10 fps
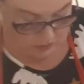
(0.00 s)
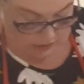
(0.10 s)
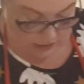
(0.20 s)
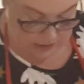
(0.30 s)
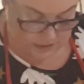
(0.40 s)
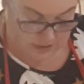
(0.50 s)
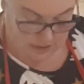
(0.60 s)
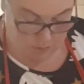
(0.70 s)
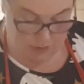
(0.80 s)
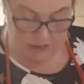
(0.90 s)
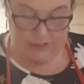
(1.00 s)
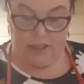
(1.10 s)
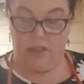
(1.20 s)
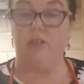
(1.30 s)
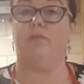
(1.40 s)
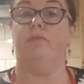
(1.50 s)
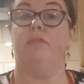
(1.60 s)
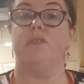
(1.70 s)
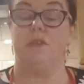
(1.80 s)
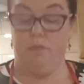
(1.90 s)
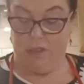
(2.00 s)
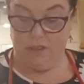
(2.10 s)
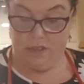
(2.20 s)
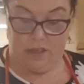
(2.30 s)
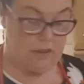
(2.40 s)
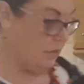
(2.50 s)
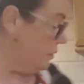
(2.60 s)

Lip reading: And it's as simple as that. Simple as that.